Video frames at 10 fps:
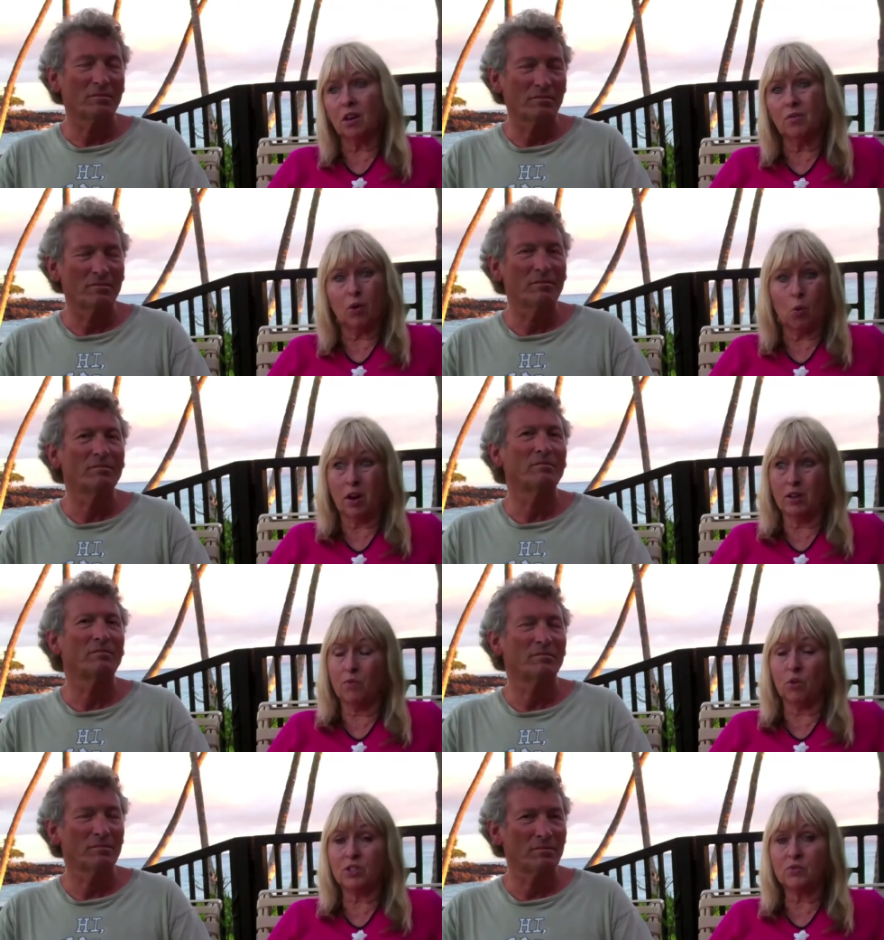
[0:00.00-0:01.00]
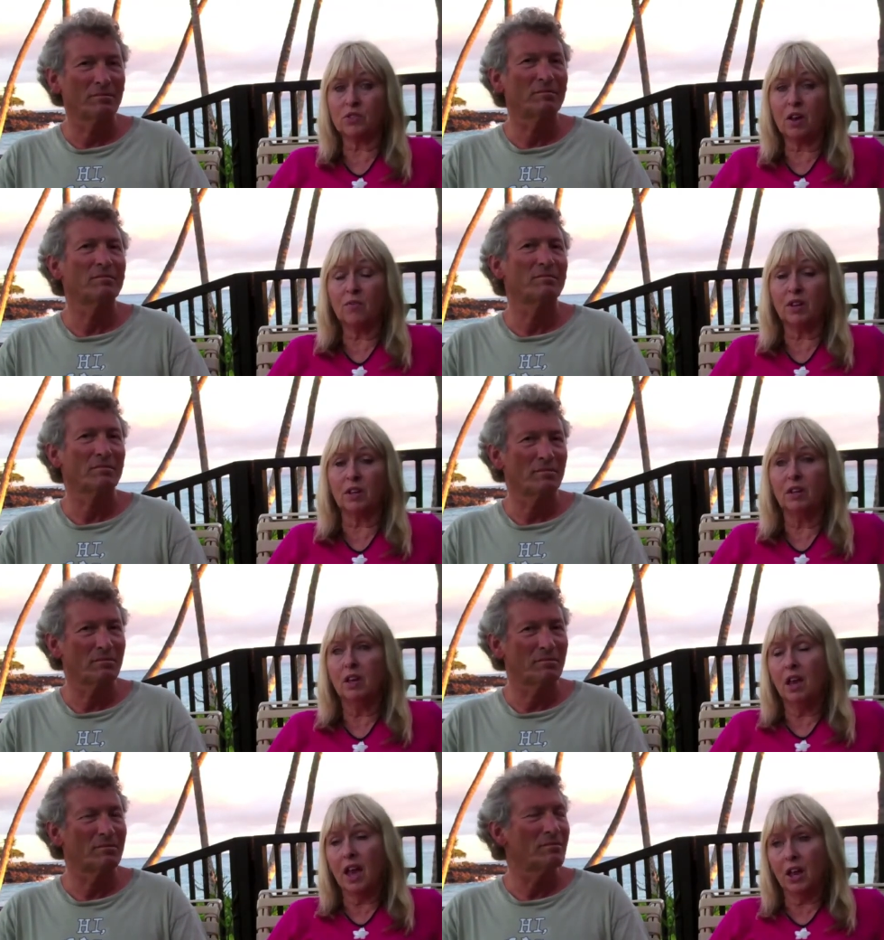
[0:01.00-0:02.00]
Speaker 1: of Hawaii: A Voice for Sovereignty,
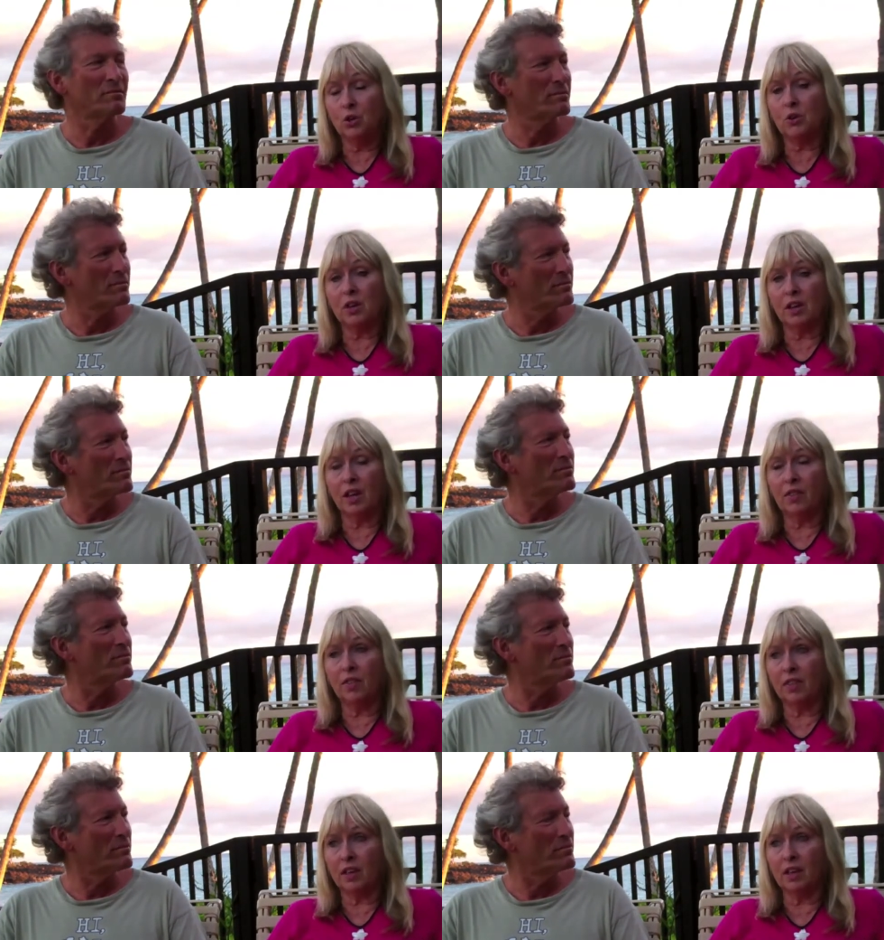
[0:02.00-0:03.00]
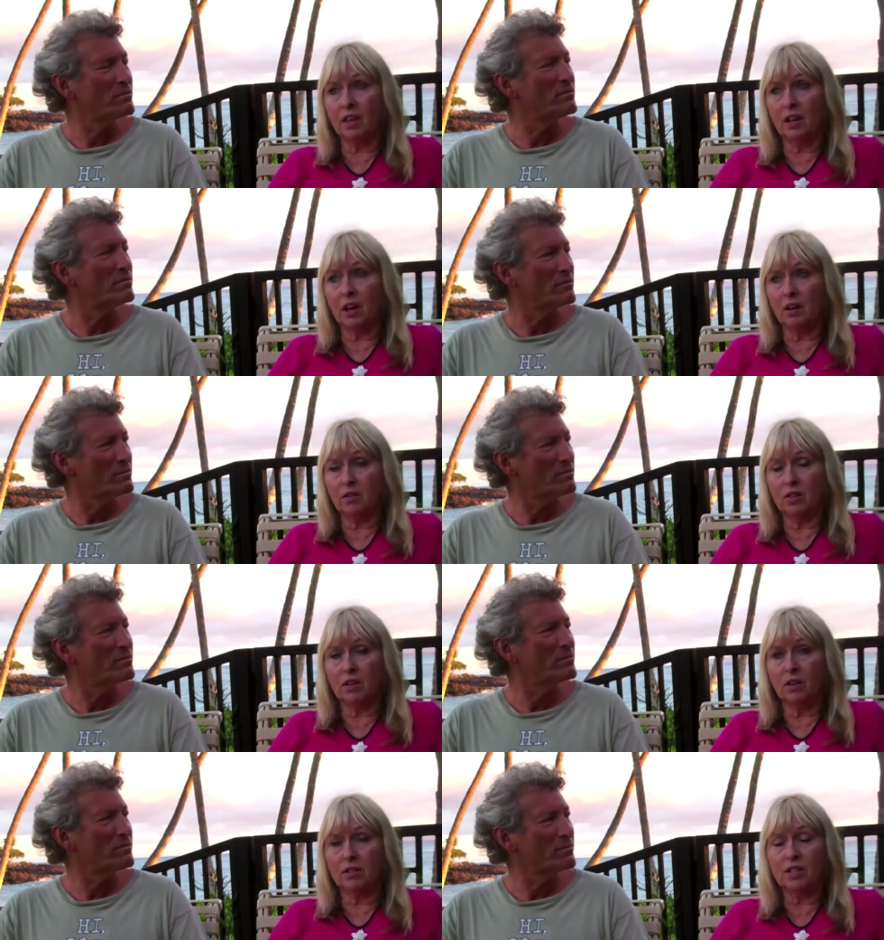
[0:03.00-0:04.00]
and you can get the
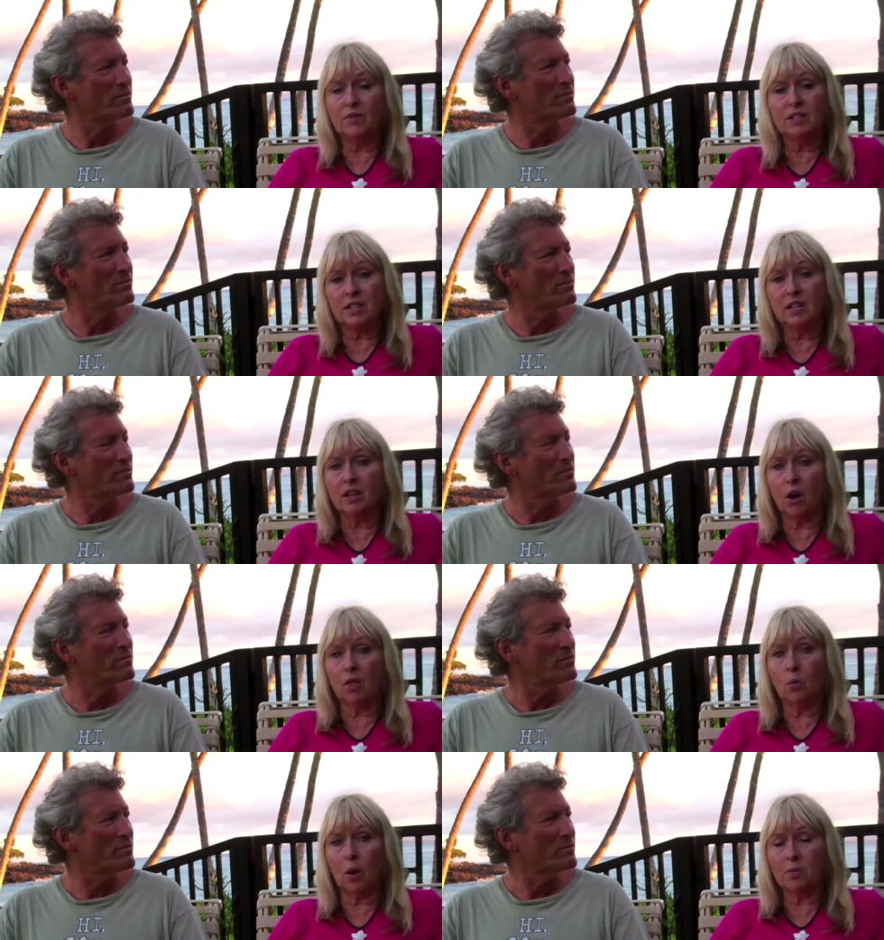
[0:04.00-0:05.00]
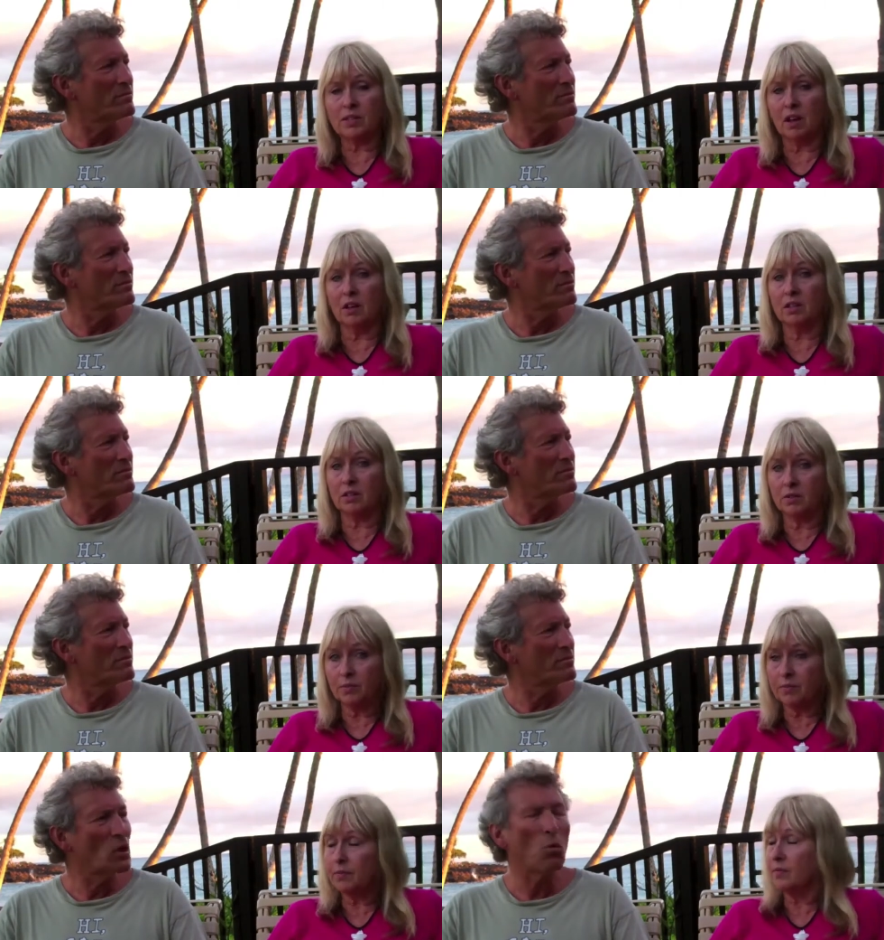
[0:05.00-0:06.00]
DVD on the website.
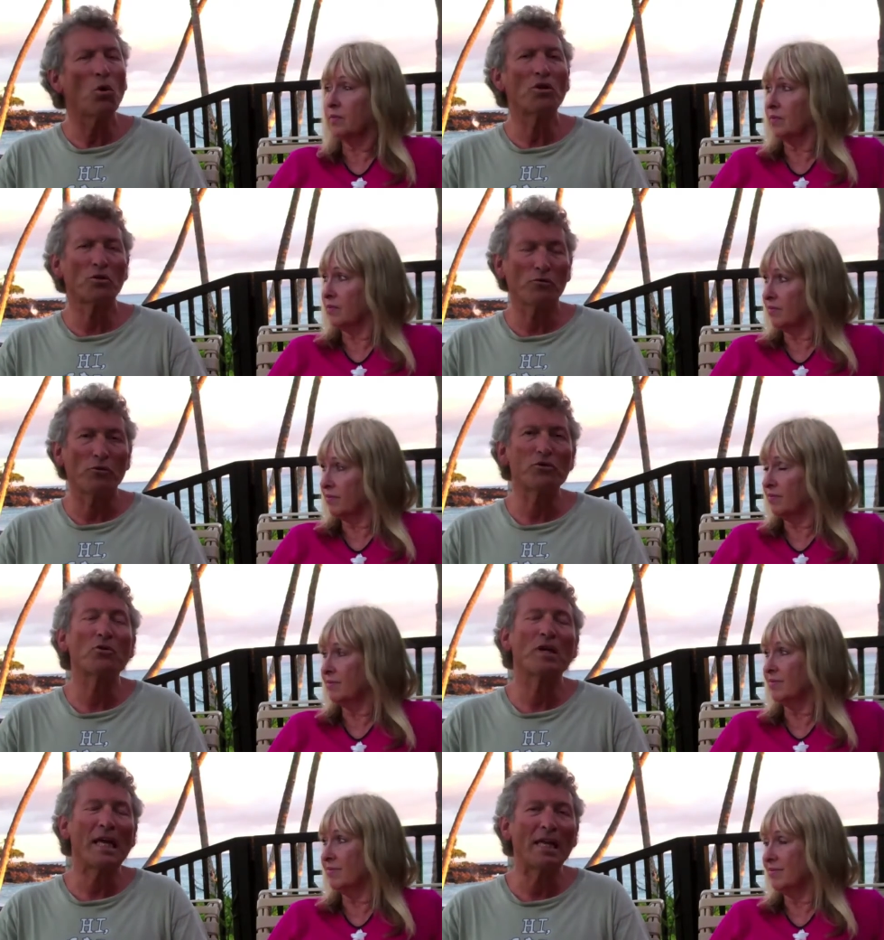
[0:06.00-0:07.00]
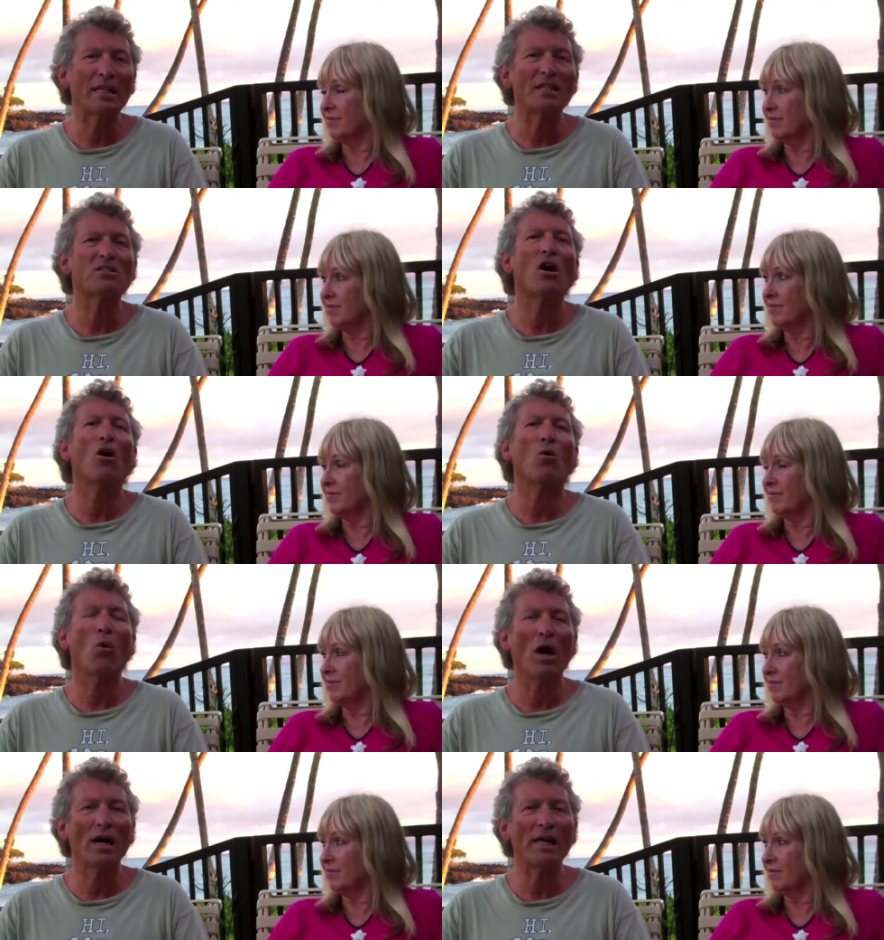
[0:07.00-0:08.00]
Speaker 2: Wonderful. So again, that's
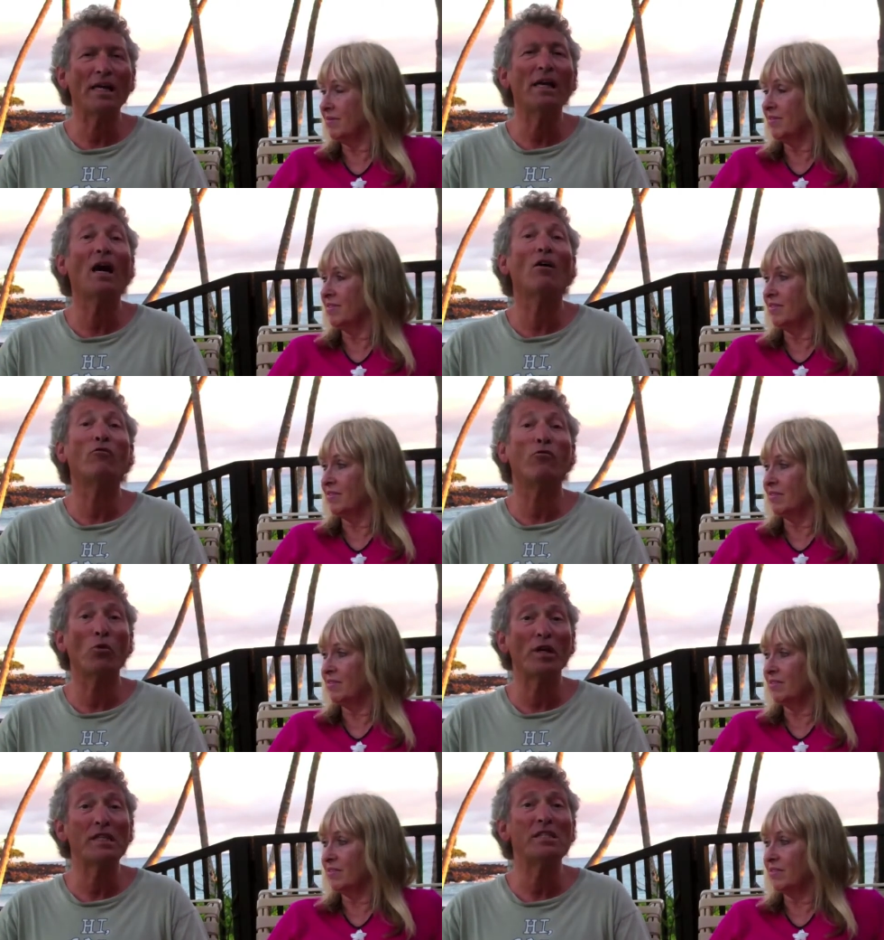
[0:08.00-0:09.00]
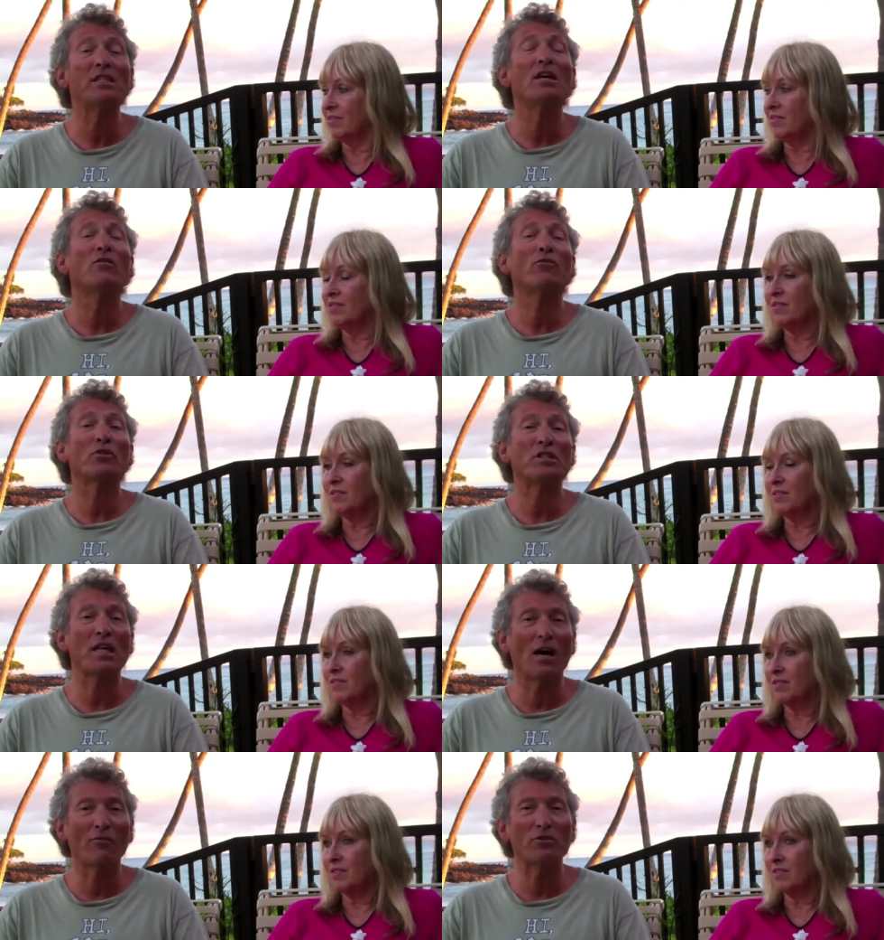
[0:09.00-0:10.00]
Hawaii: A Voice for
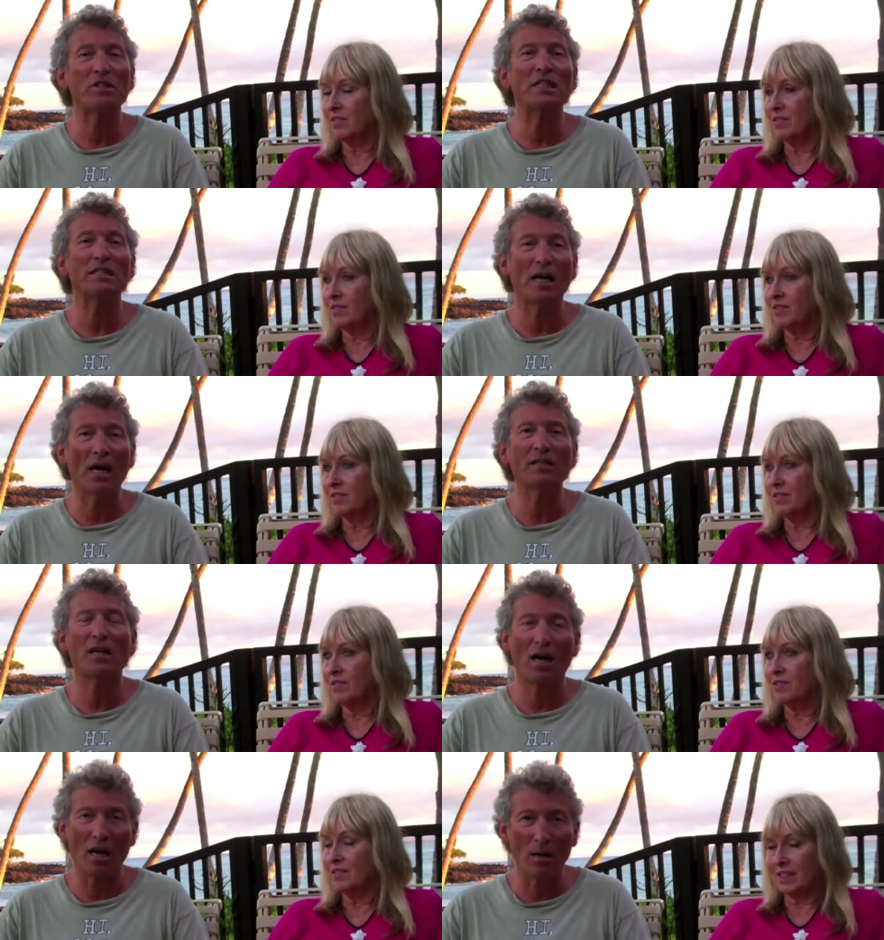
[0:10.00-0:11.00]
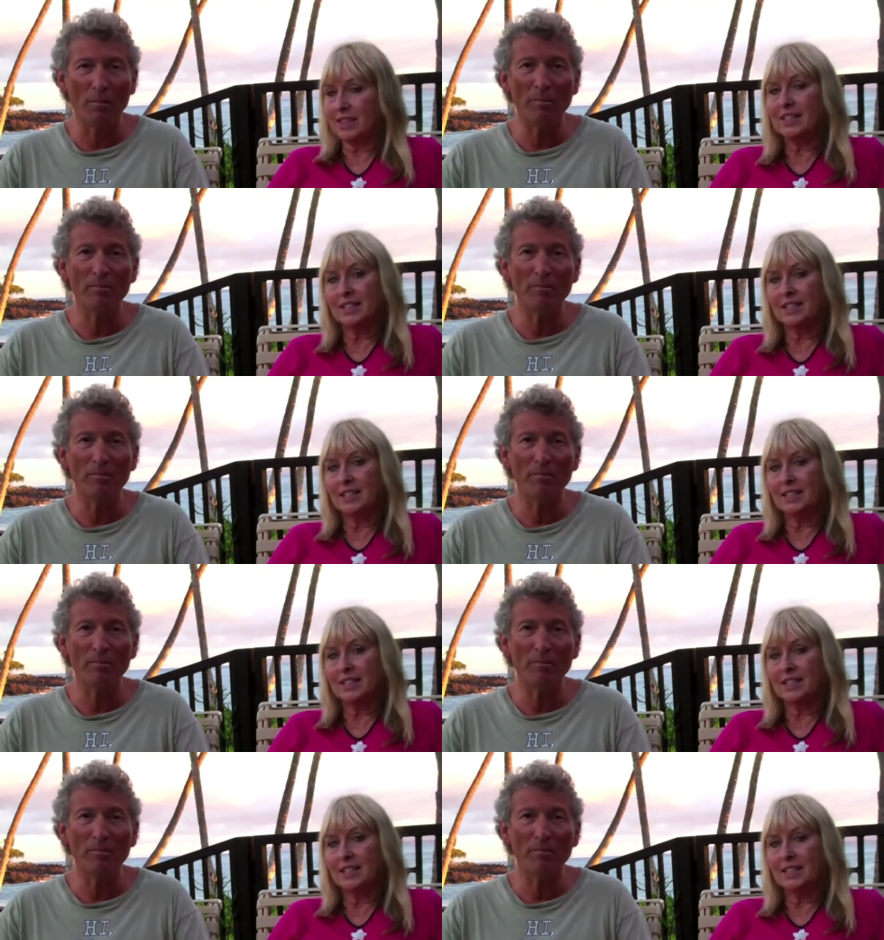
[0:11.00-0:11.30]
Sovereignty.com,